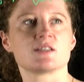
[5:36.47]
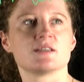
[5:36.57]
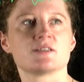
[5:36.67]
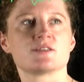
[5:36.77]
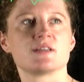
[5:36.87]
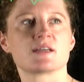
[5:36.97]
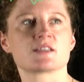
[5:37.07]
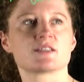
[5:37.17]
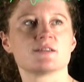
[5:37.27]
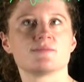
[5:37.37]

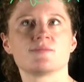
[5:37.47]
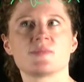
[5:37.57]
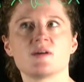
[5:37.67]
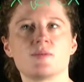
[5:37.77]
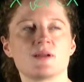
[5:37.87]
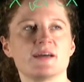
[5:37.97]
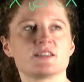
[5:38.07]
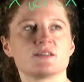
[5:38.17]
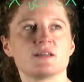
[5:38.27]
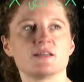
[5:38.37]
introduction applied to
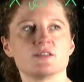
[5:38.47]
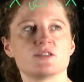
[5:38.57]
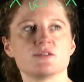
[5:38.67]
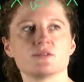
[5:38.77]
line 2.